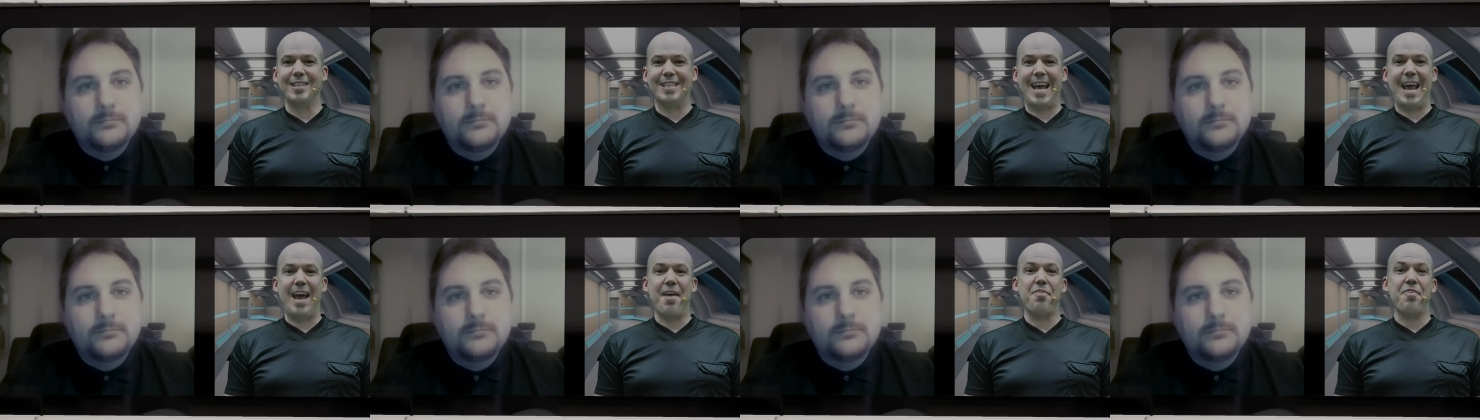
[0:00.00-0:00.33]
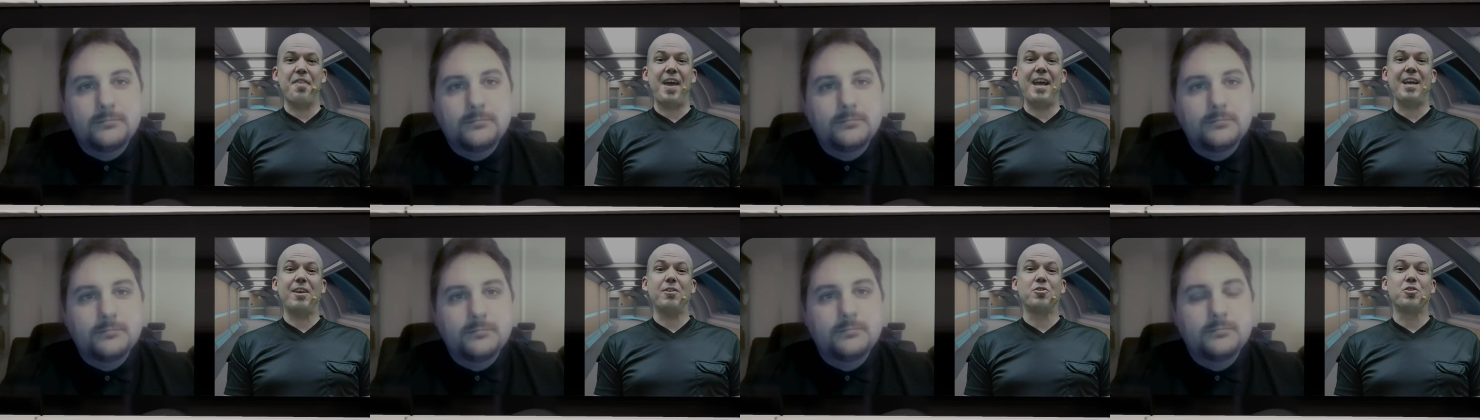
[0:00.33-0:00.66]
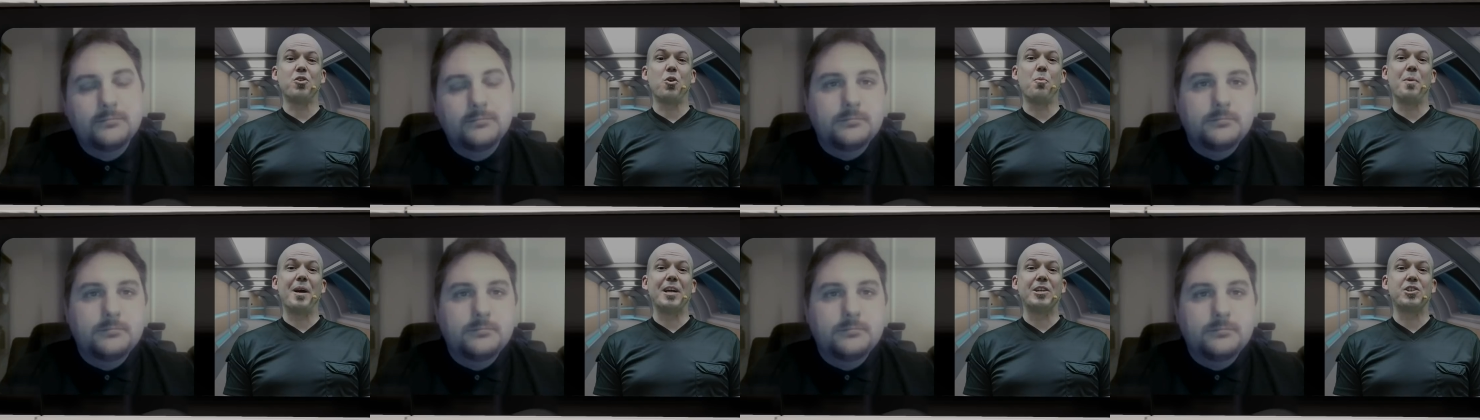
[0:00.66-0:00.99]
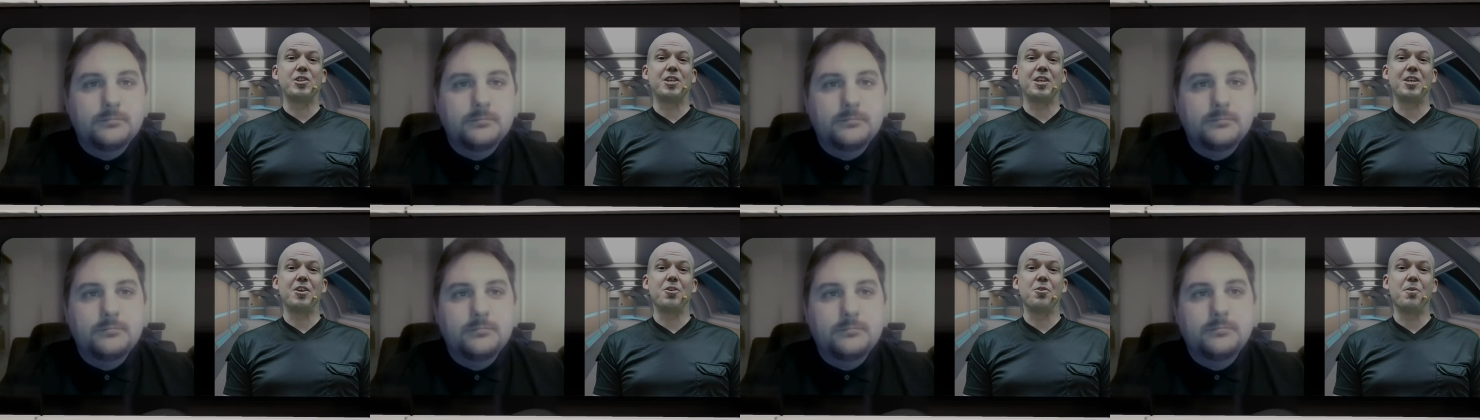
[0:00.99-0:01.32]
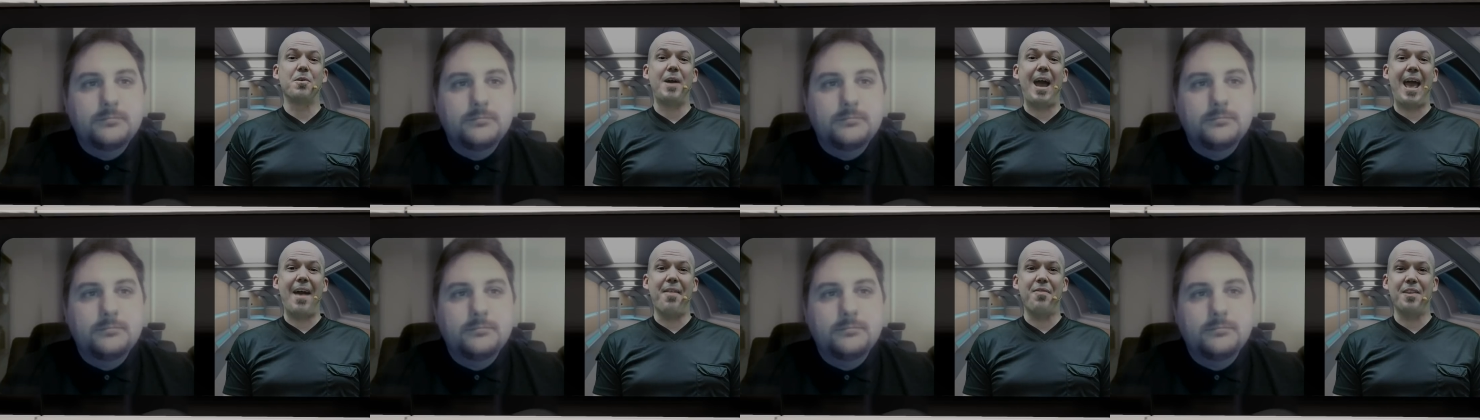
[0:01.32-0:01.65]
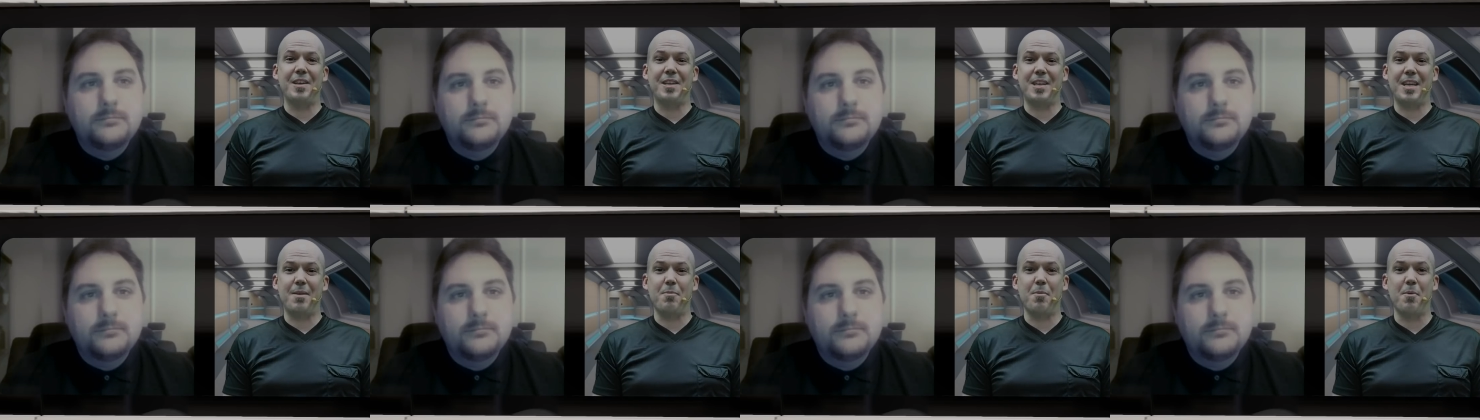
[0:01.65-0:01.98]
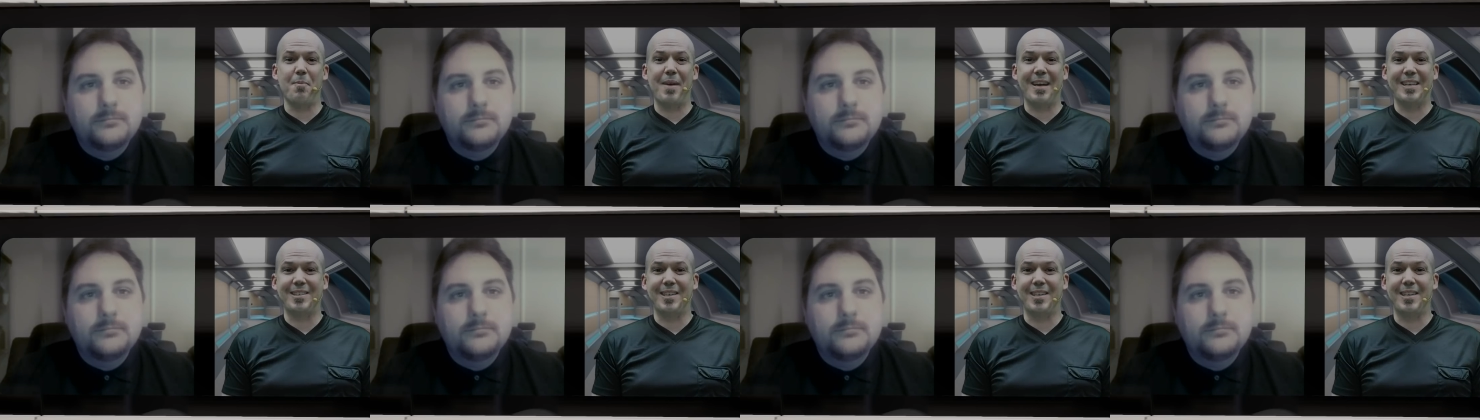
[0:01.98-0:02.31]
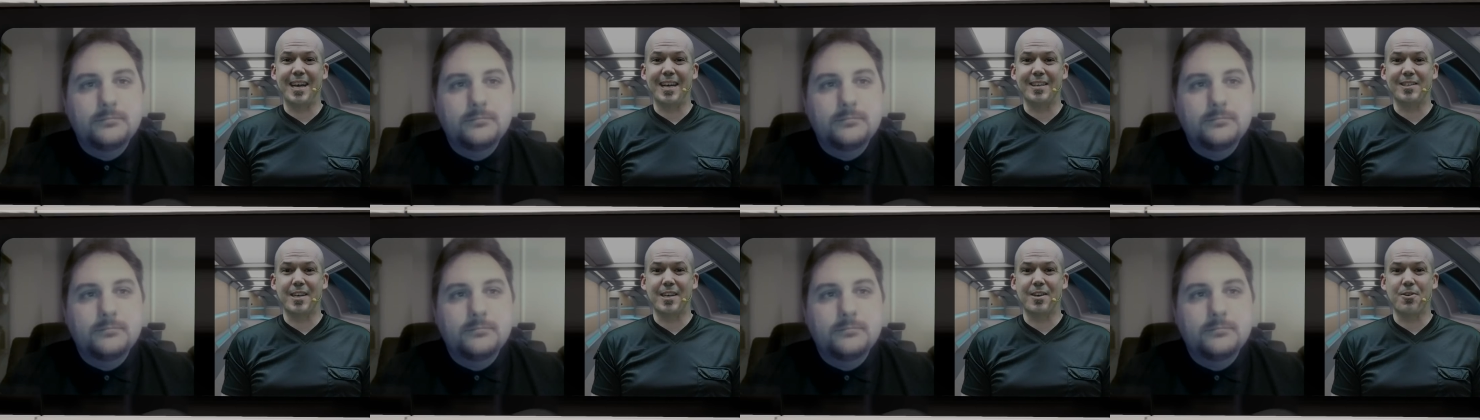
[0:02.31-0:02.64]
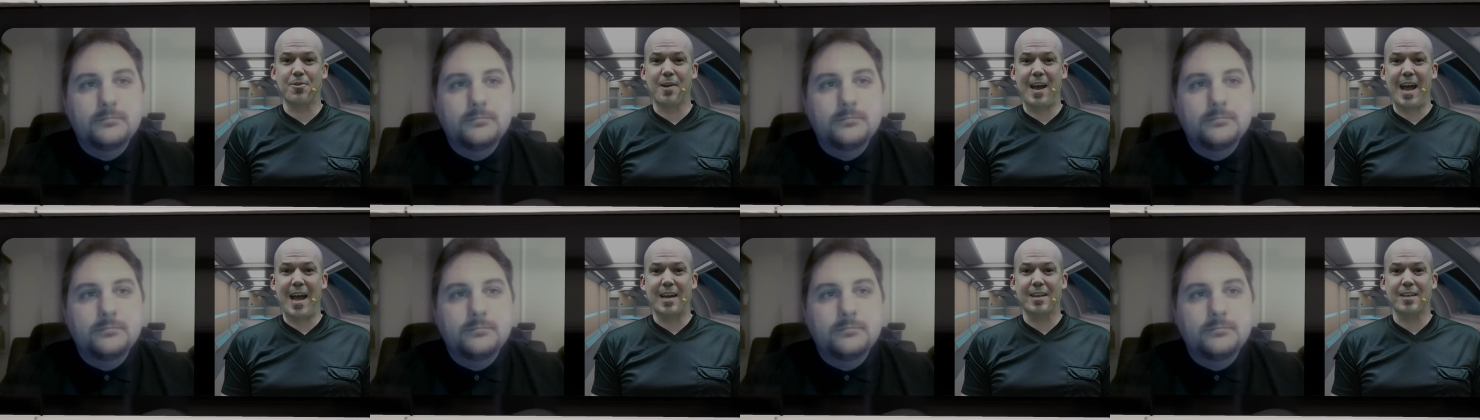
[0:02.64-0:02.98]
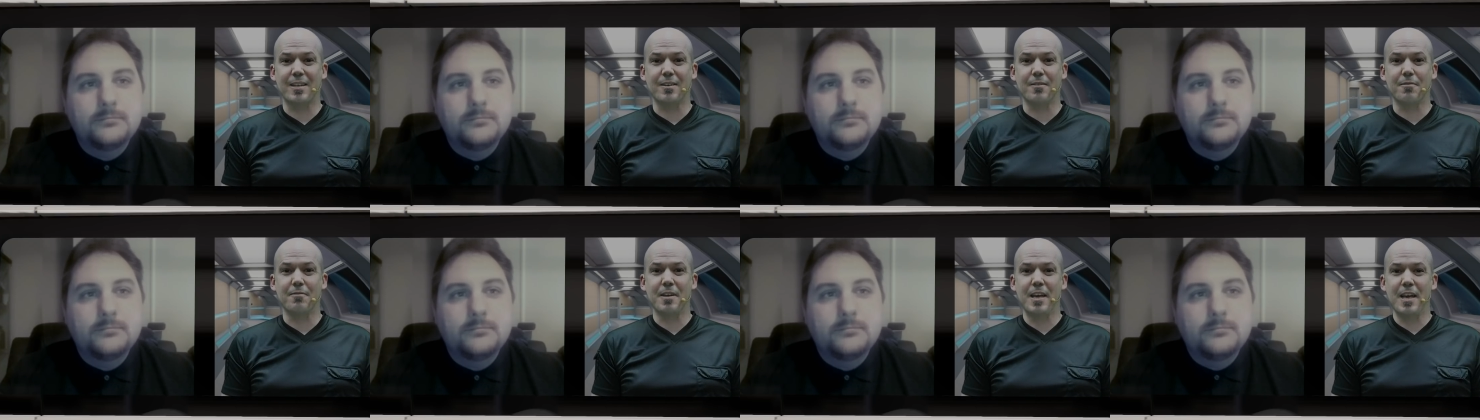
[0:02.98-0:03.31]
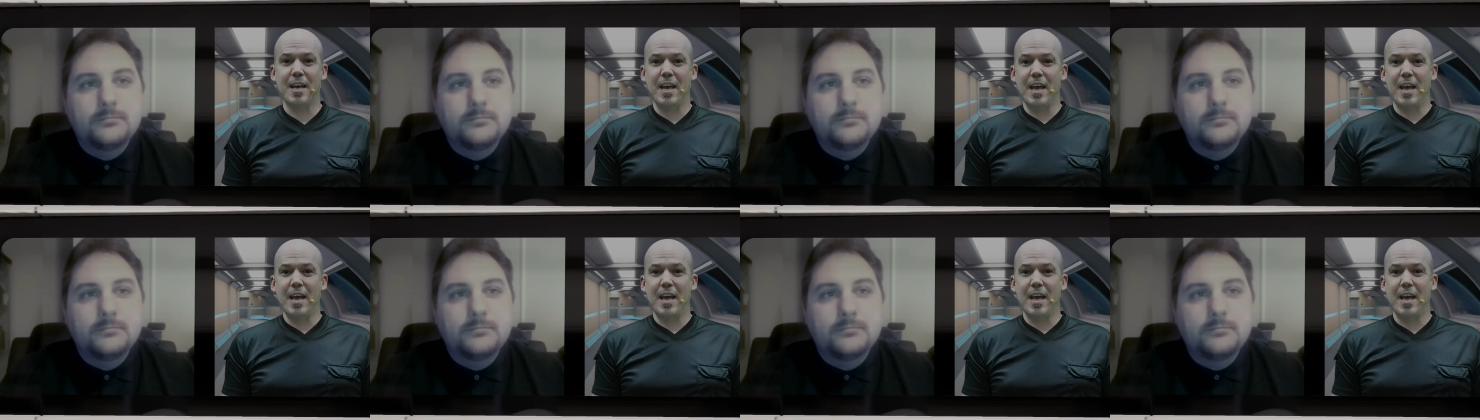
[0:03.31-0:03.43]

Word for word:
Speaker 1: Dan, thank you so much to you and the team at Messy Desk Interactive